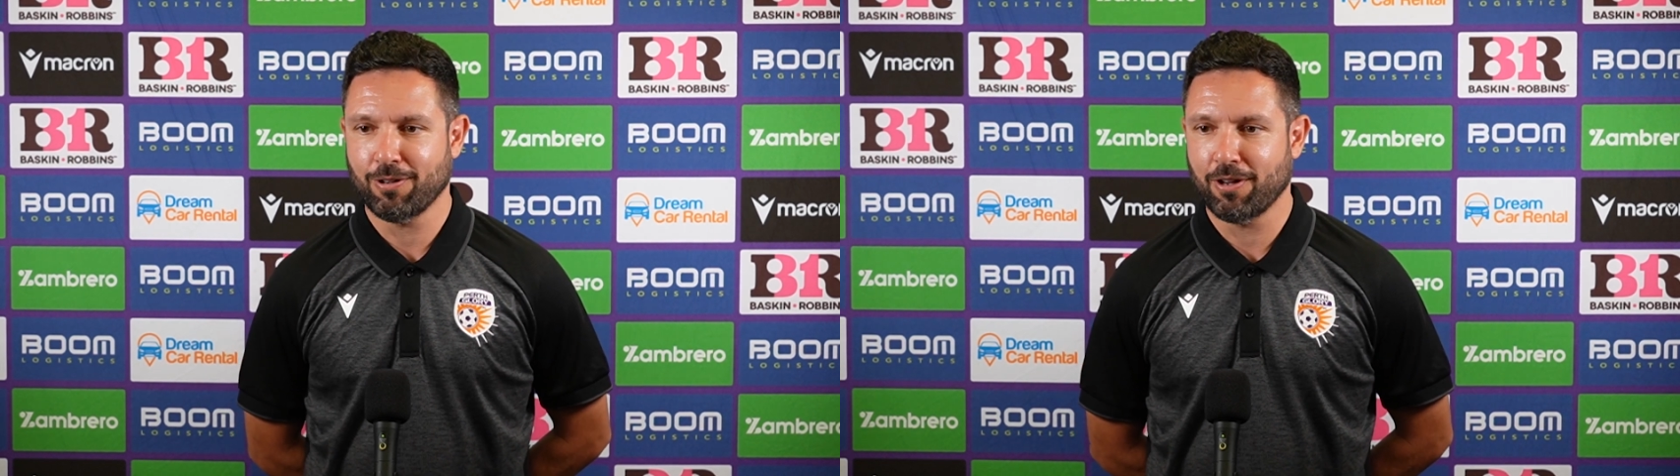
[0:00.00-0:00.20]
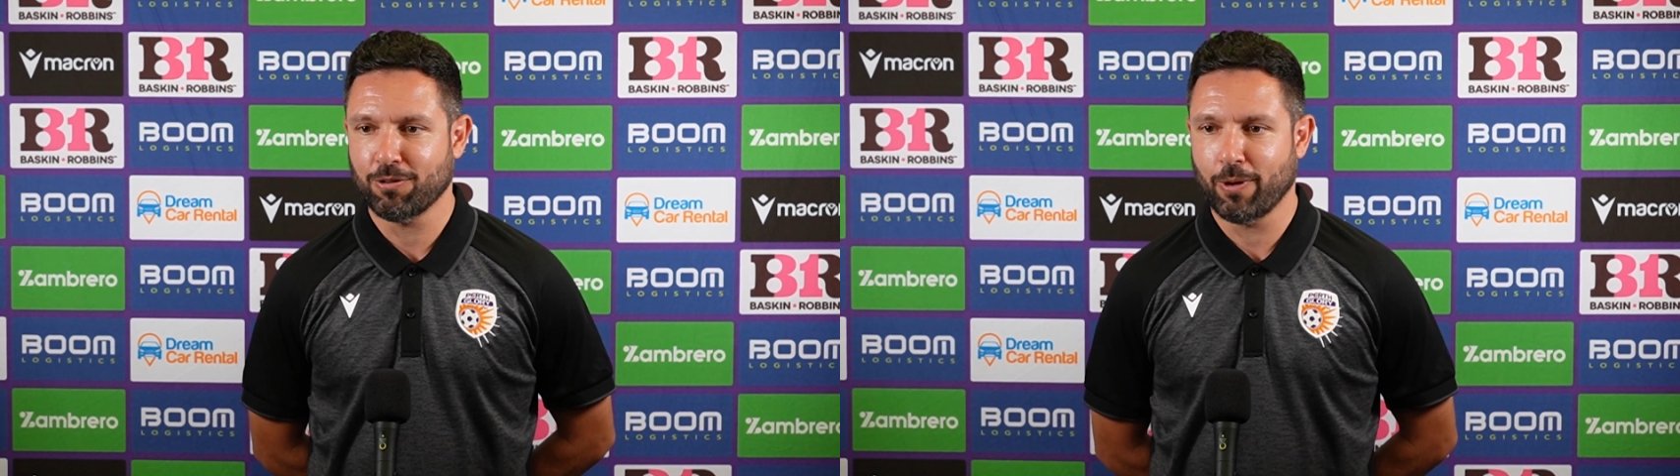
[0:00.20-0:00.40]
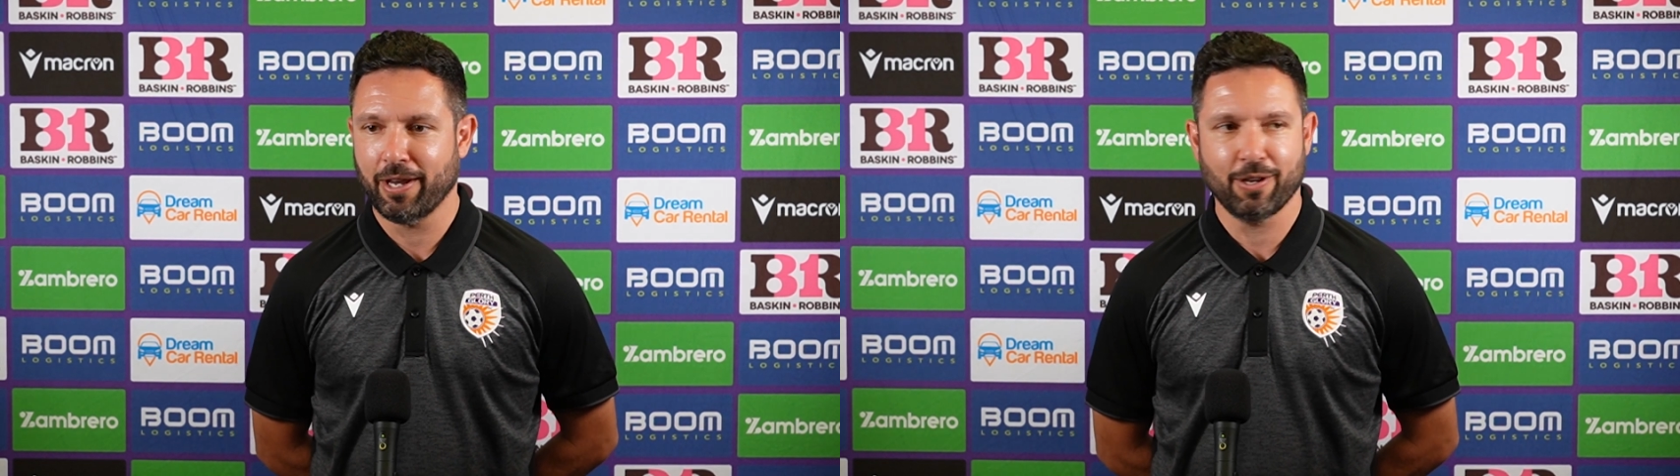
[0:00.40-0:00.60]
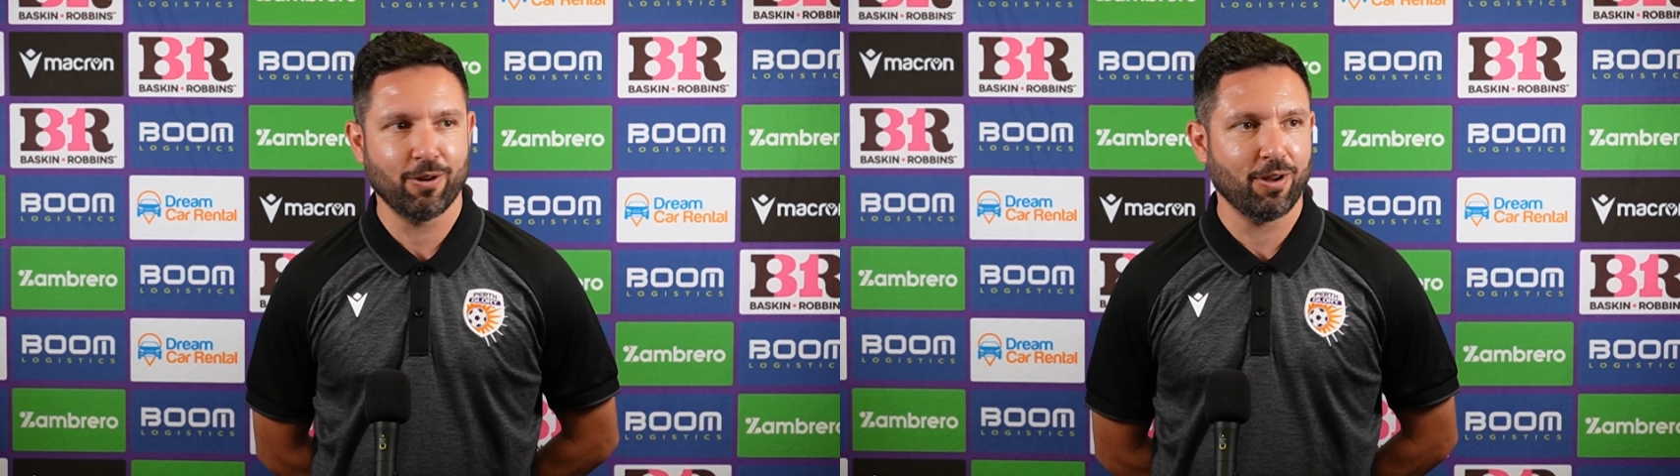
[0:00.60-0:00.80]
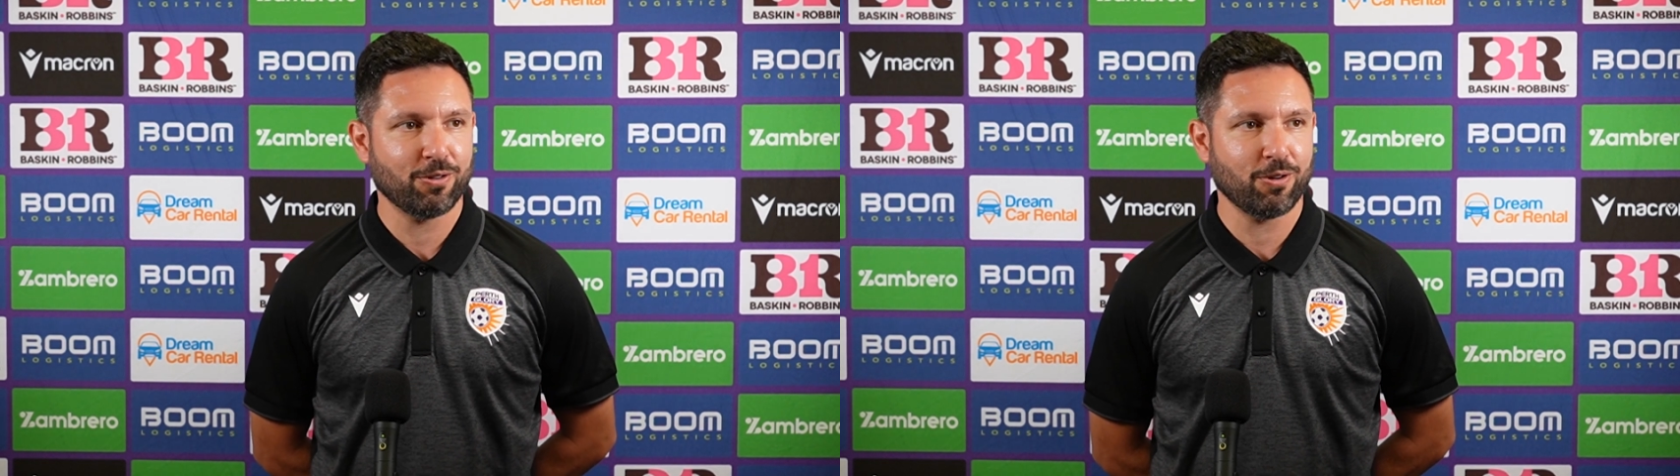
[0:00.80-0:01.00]
lies awake at
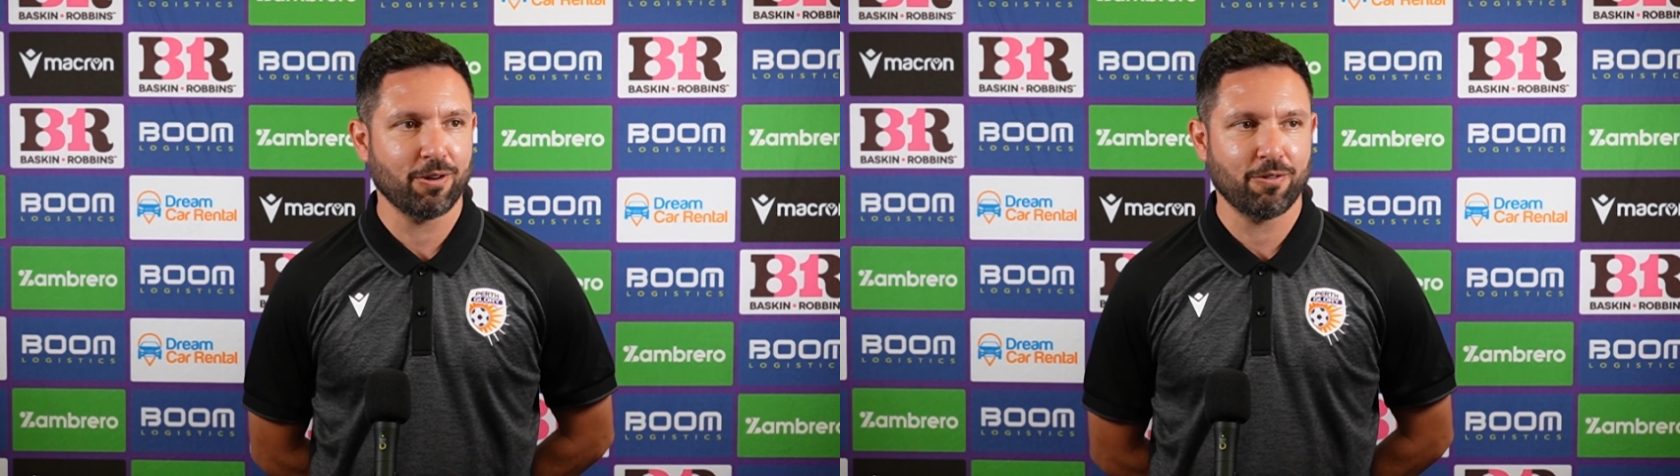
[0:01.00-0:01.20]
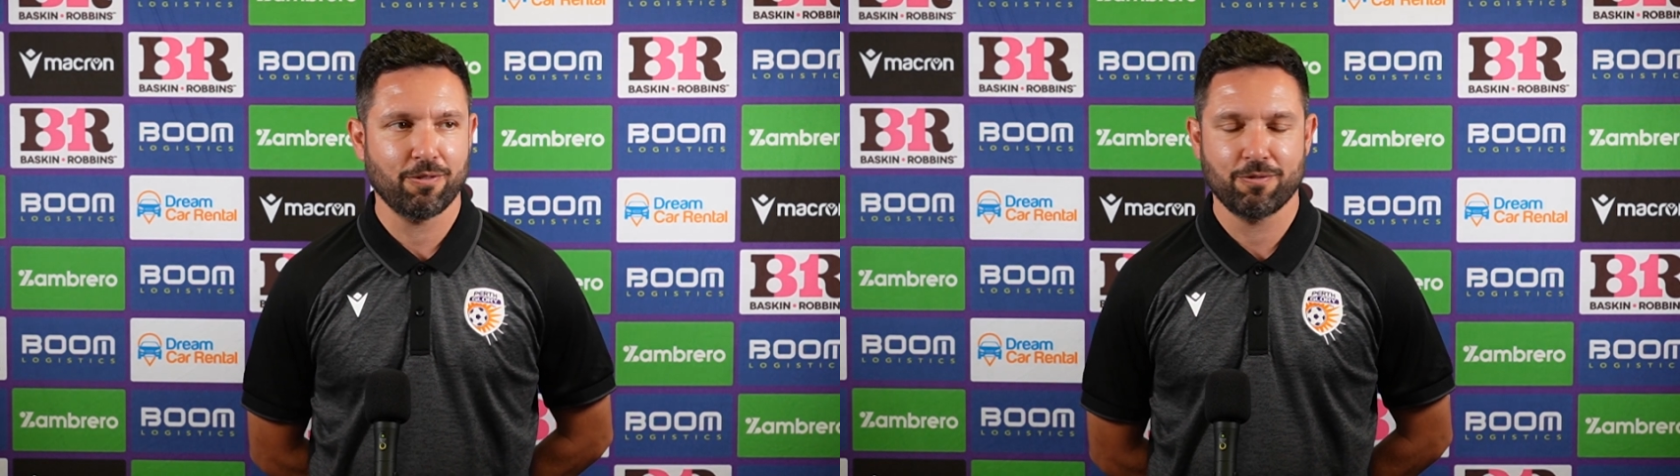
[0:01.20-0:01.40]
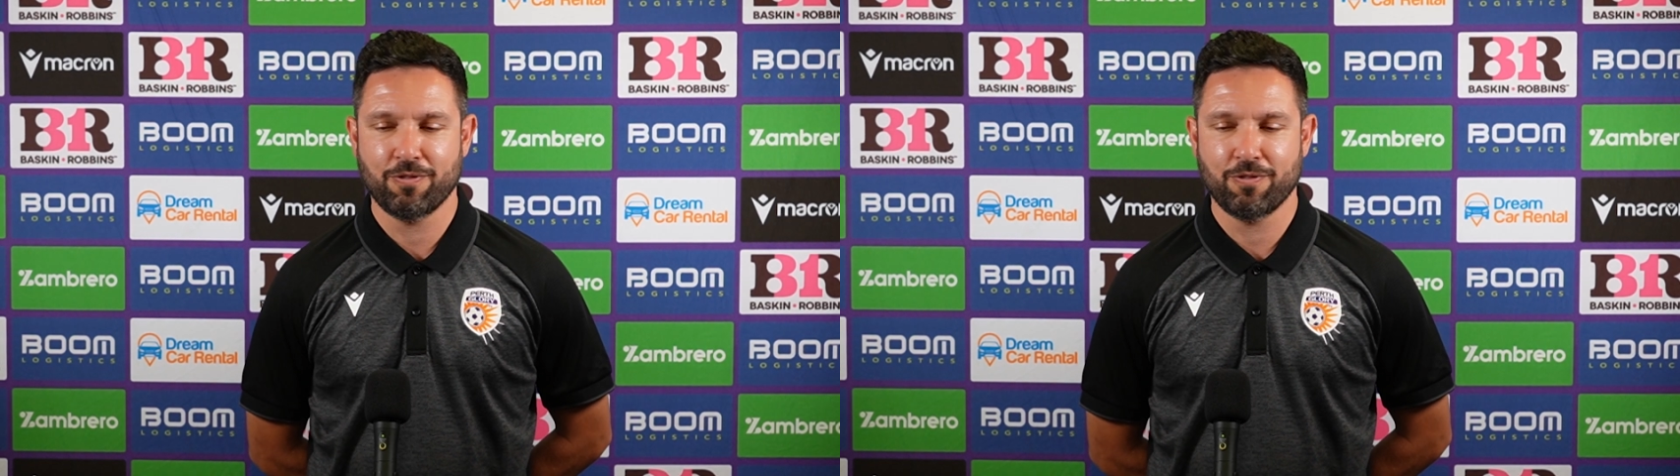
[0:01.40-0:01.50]
night trying to